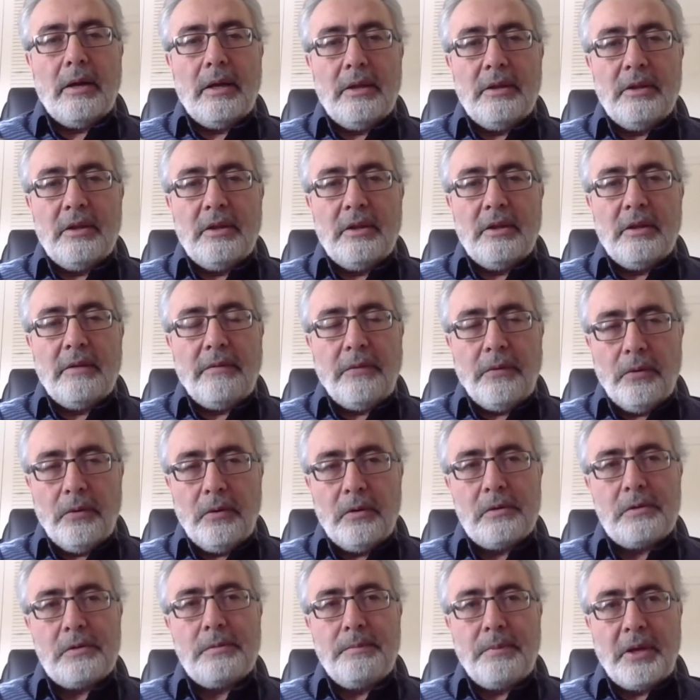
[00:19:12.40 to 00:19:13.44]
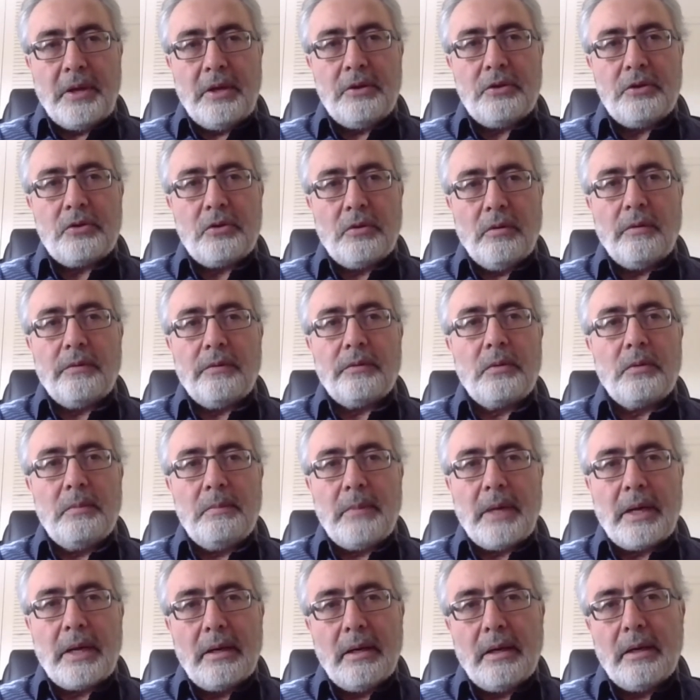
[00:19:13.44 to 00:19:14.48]
in the first page of the
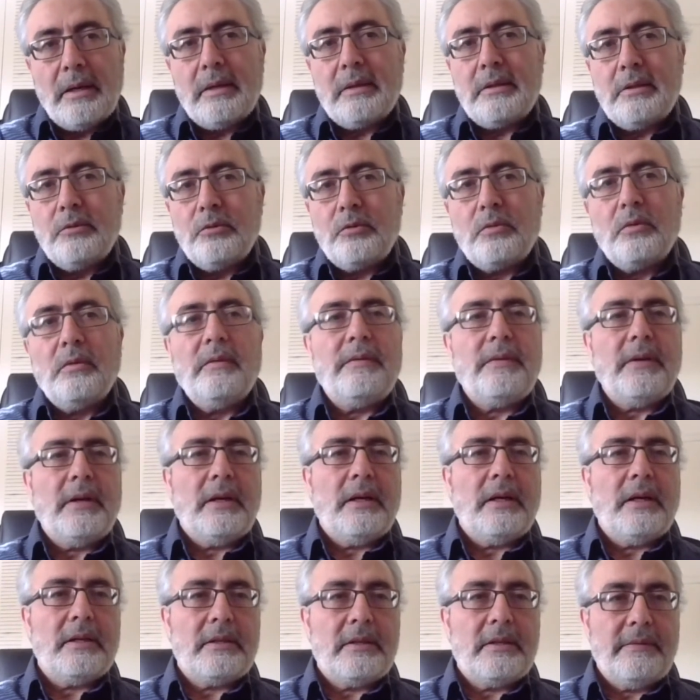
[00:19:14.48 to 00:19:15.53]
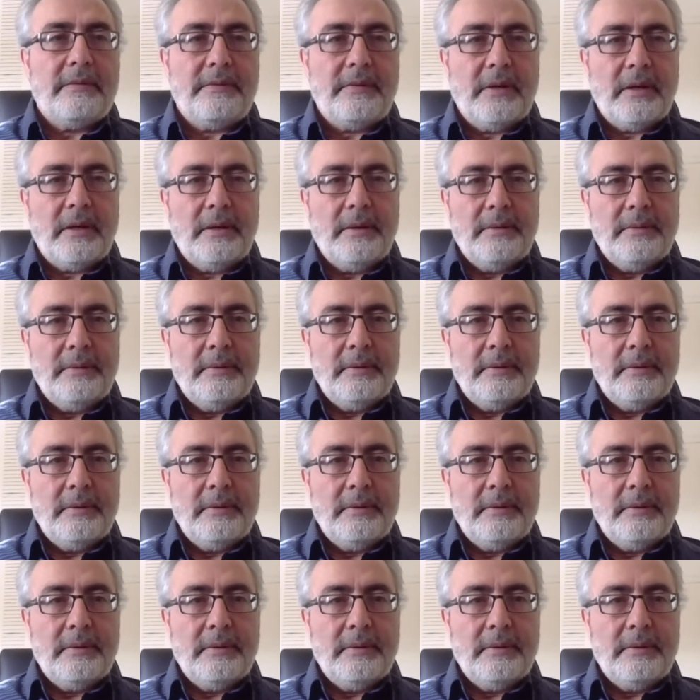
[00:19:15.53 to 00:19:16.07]
Maqasid al-Falasifa,